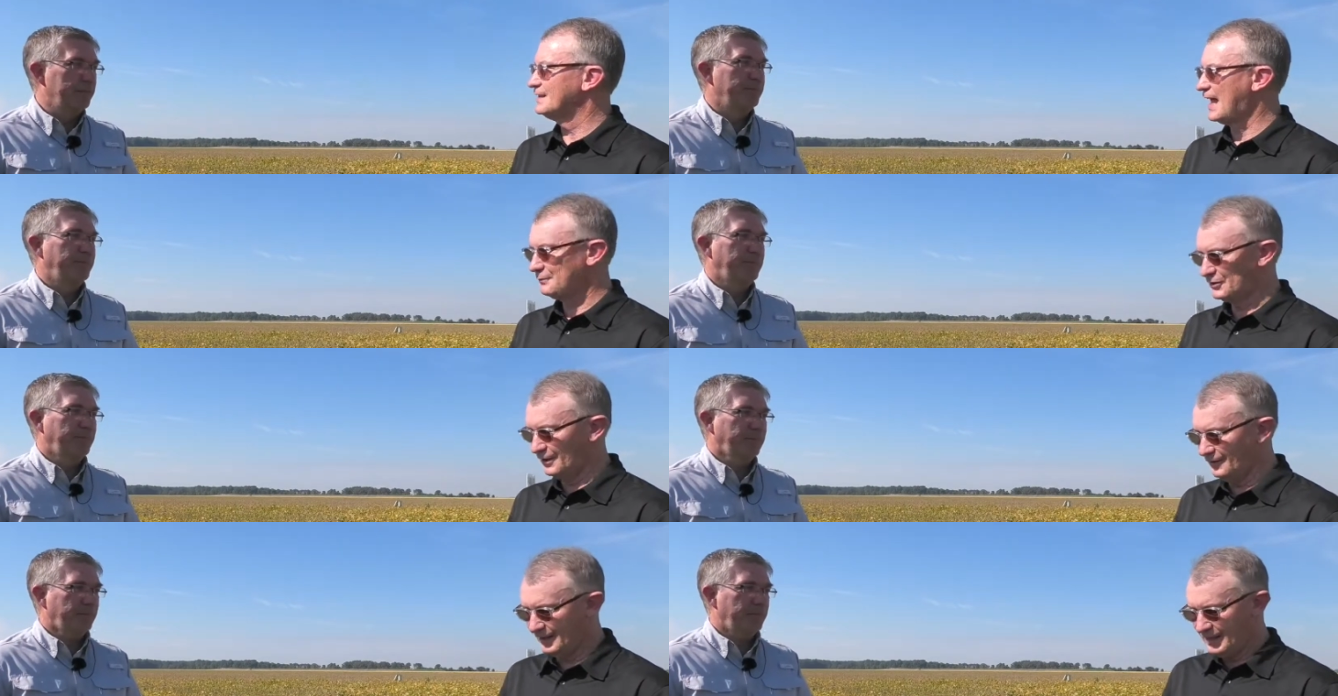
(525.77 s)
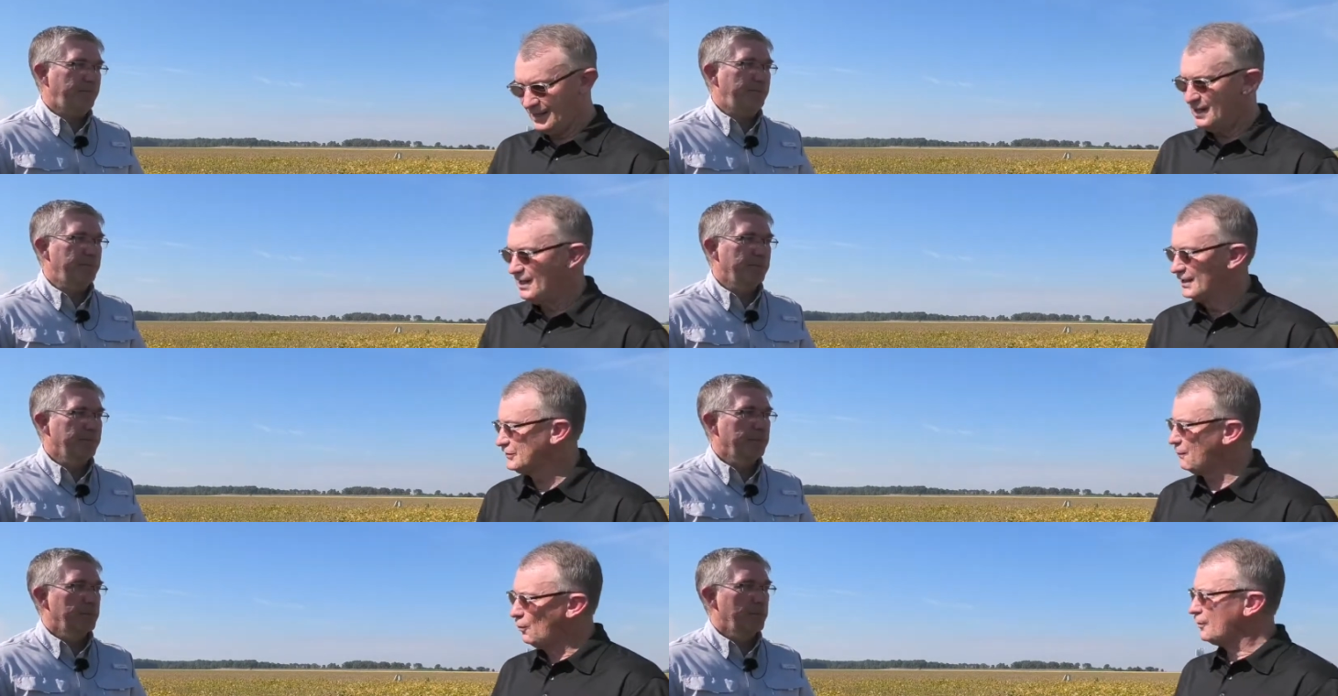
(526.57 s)
Speaker 1: Absolutely.
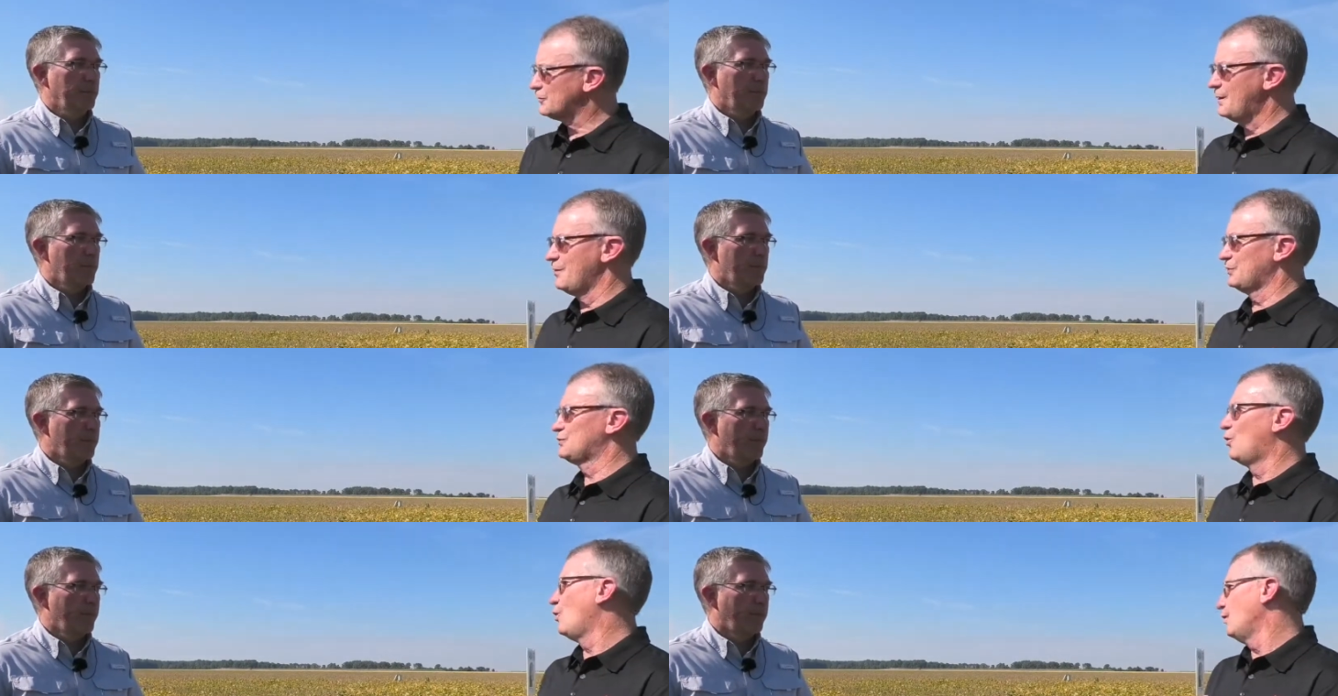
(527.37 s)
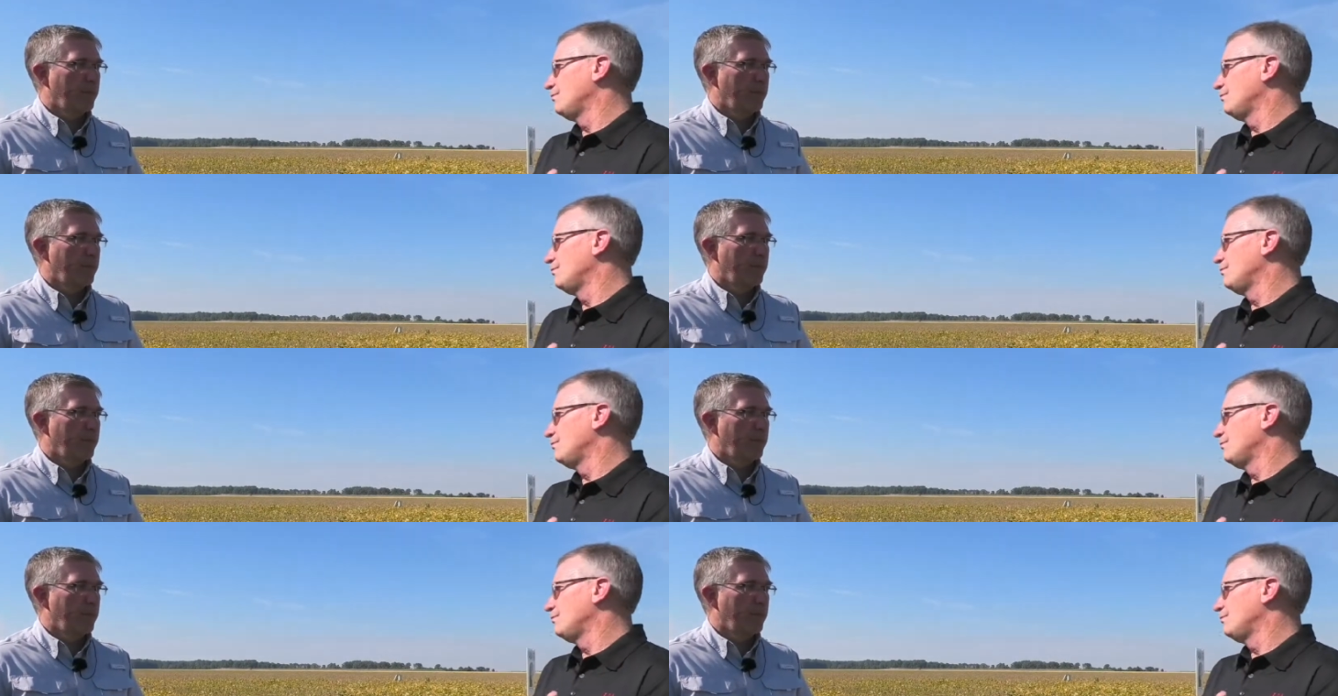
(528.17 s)
So what are some of the soil